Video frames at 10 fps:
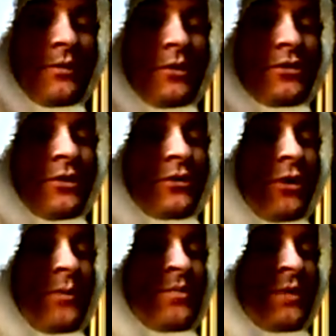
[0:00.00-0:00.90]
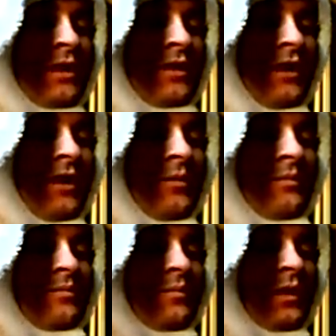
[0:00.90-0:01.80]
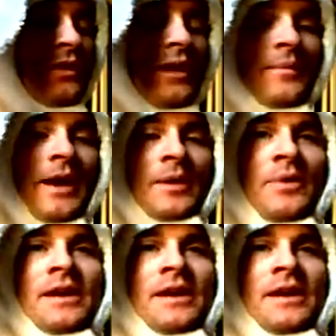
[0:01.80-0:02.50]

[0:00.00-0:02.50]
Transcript: was so-so. But the back